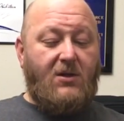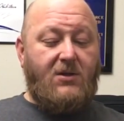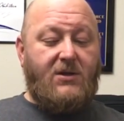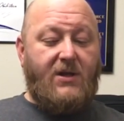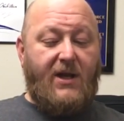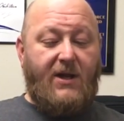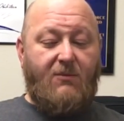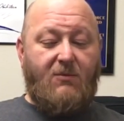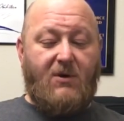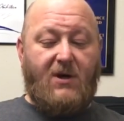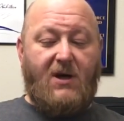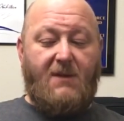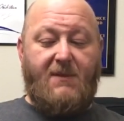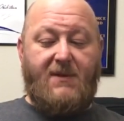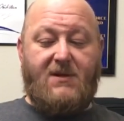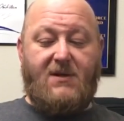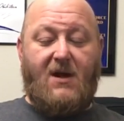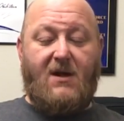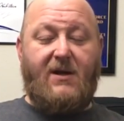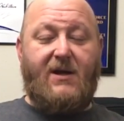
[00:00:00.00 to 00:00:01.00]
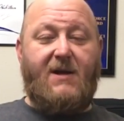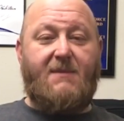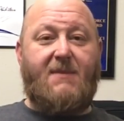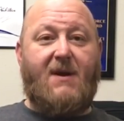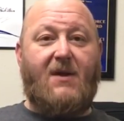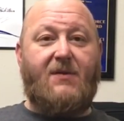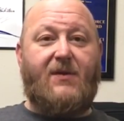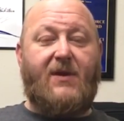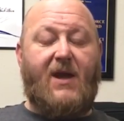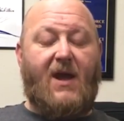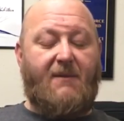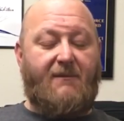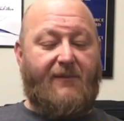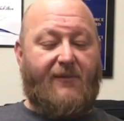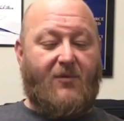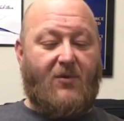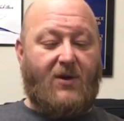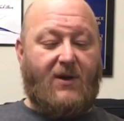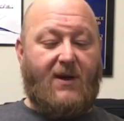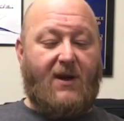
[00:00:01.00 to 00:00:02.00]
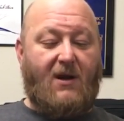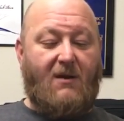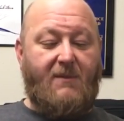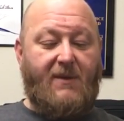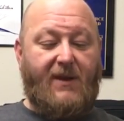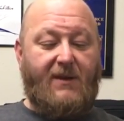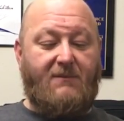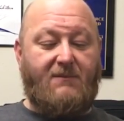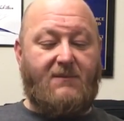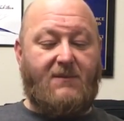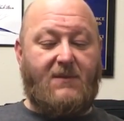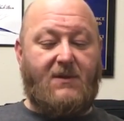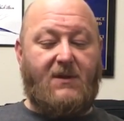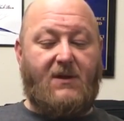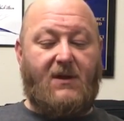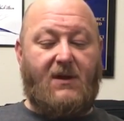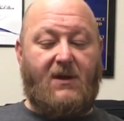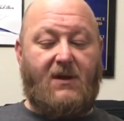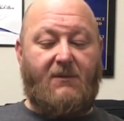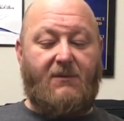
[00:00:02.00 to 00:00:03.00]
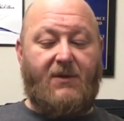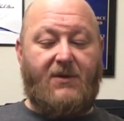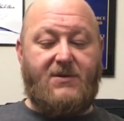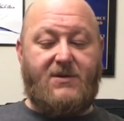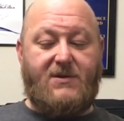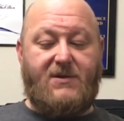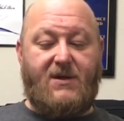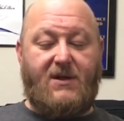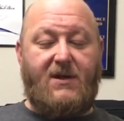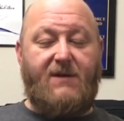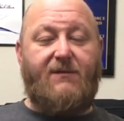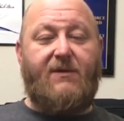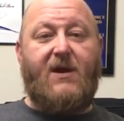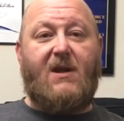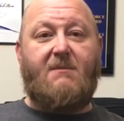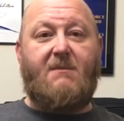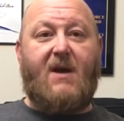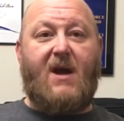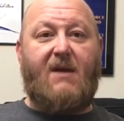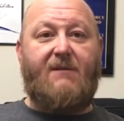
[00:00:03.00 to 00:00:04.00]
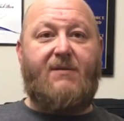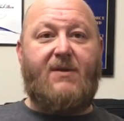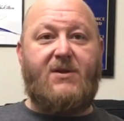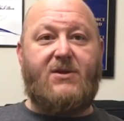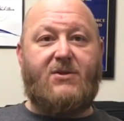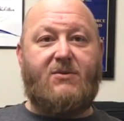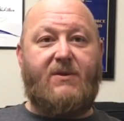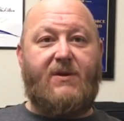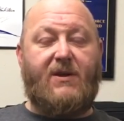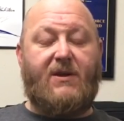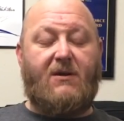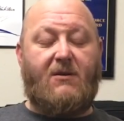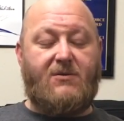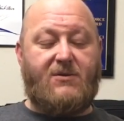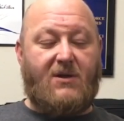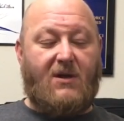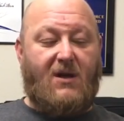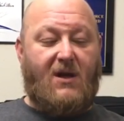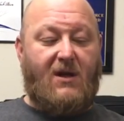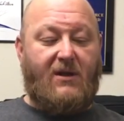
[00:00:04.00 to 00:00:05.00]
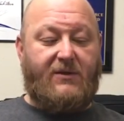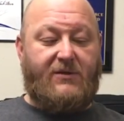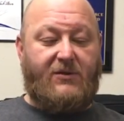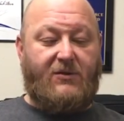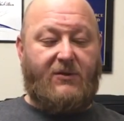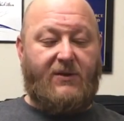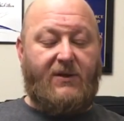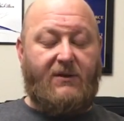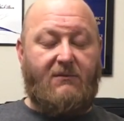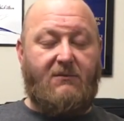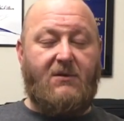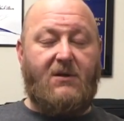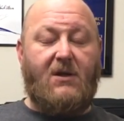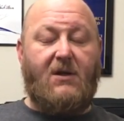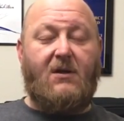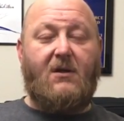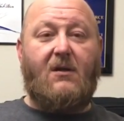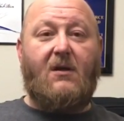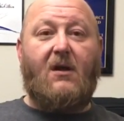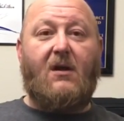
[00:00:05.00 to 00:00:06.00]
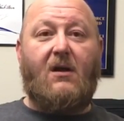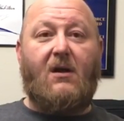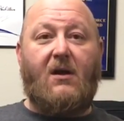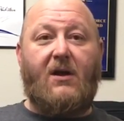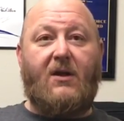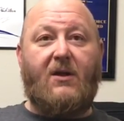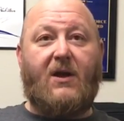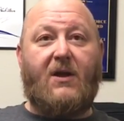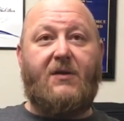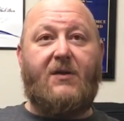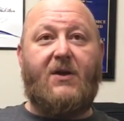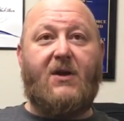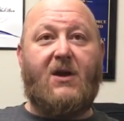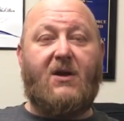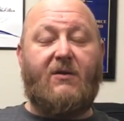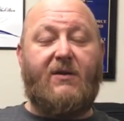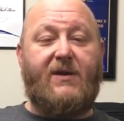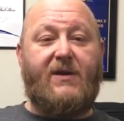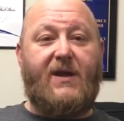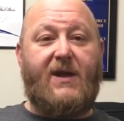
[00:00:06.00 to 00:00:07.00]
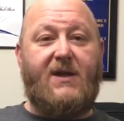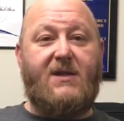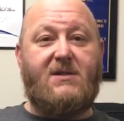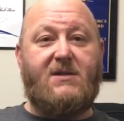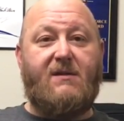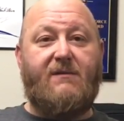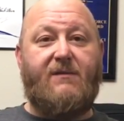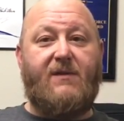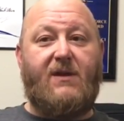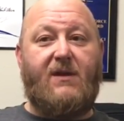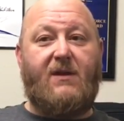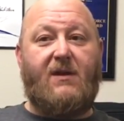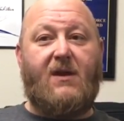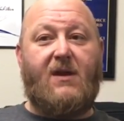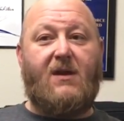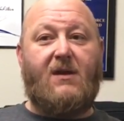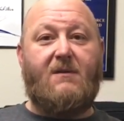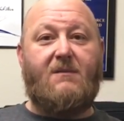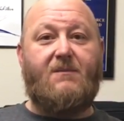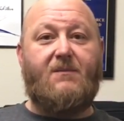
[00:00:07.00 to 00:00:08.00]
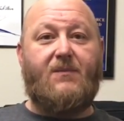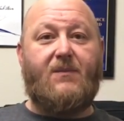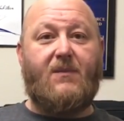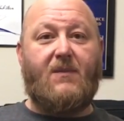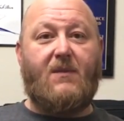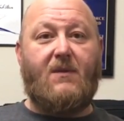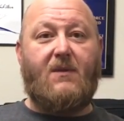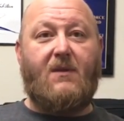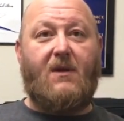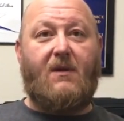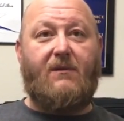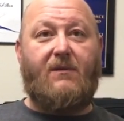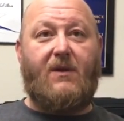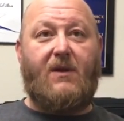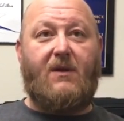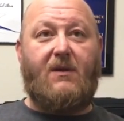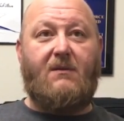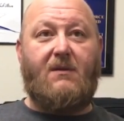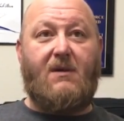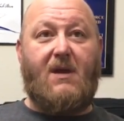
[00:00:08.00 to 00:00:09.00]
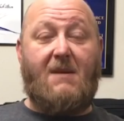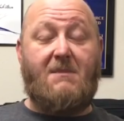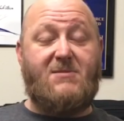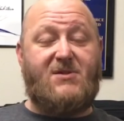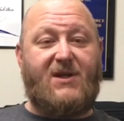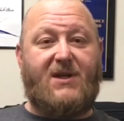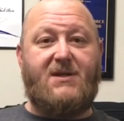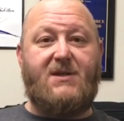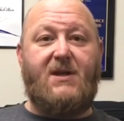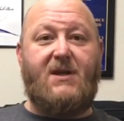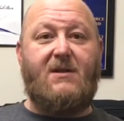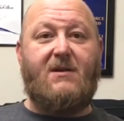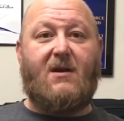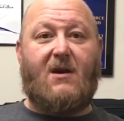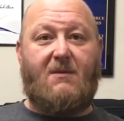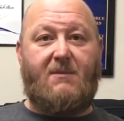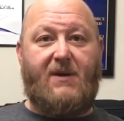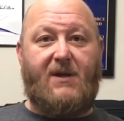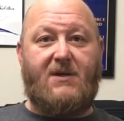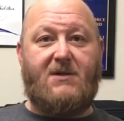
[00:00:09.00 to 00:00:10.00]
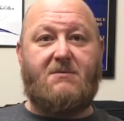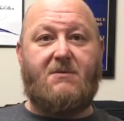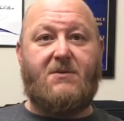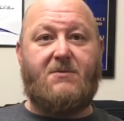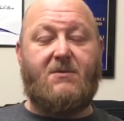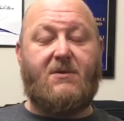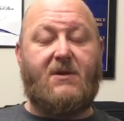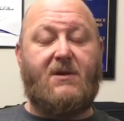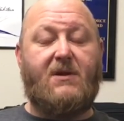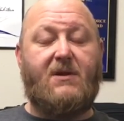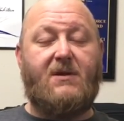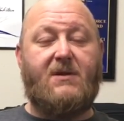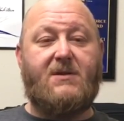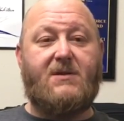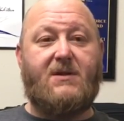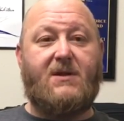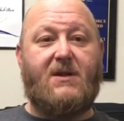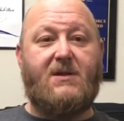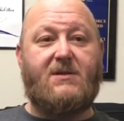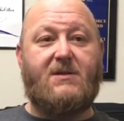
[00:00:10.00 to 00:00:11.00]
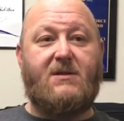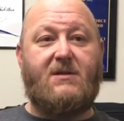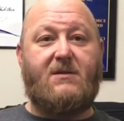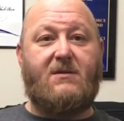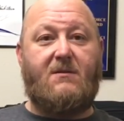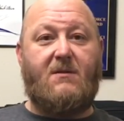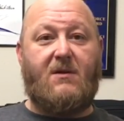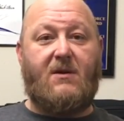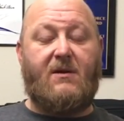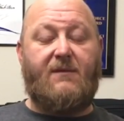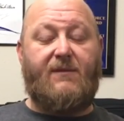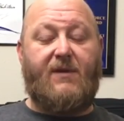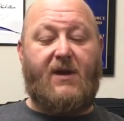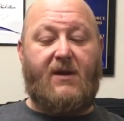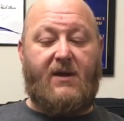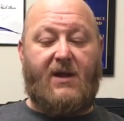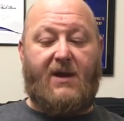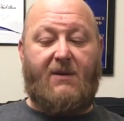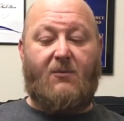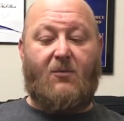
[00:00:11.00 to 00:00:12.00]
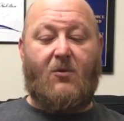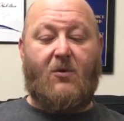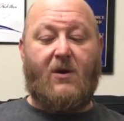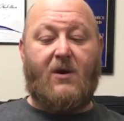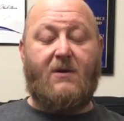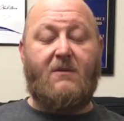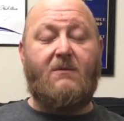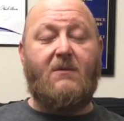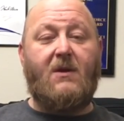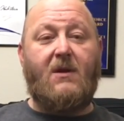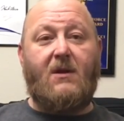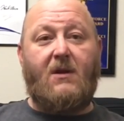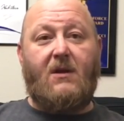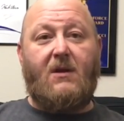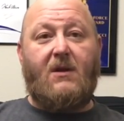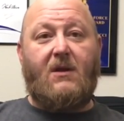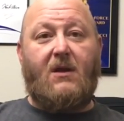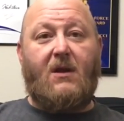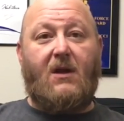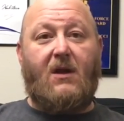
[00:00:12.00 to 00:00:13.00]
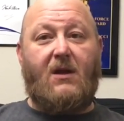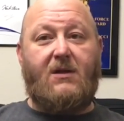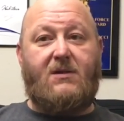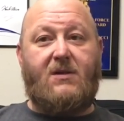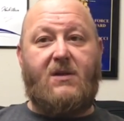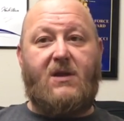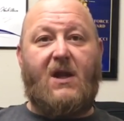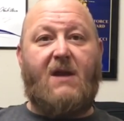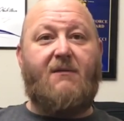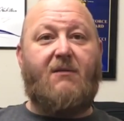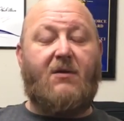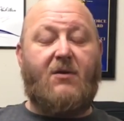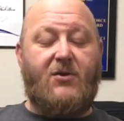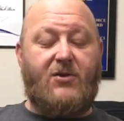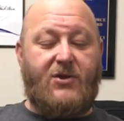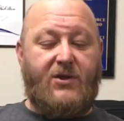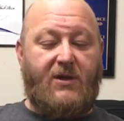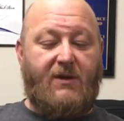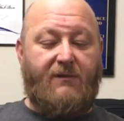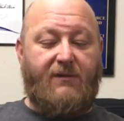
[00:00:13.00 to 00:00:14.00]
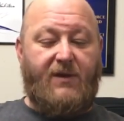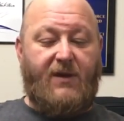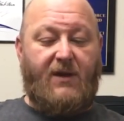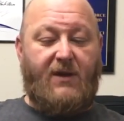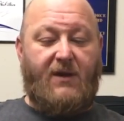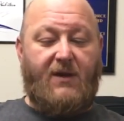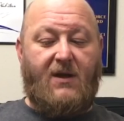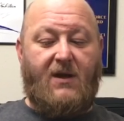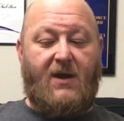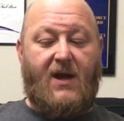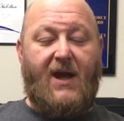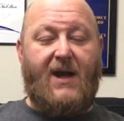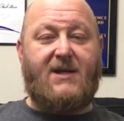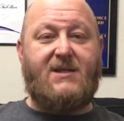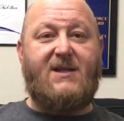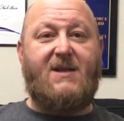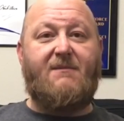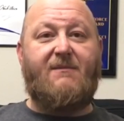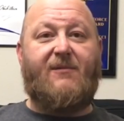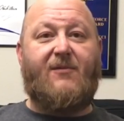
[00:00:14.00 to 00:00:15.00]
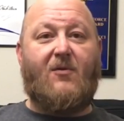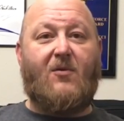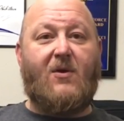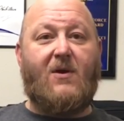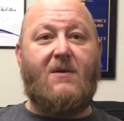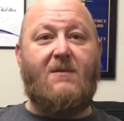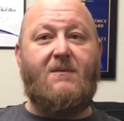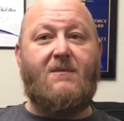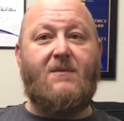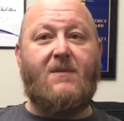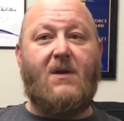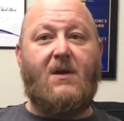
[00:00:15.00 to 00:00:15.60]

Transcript: Today we're going to be talking about the M4 carbine. There's a significant amount of history that goes along to it. You look at the early days of the M16 carbines, which we're going to discuss during the Vietnam War, to the evolution of the XM4,